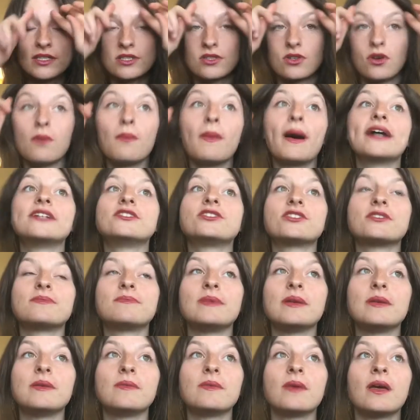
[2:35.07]
so it might just
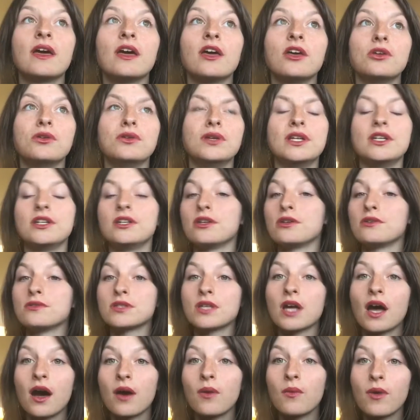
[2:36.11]
be you need to use
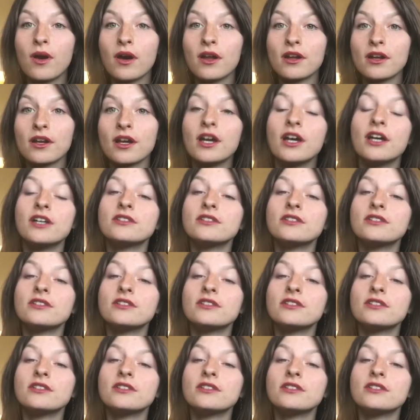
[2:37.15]
hot water.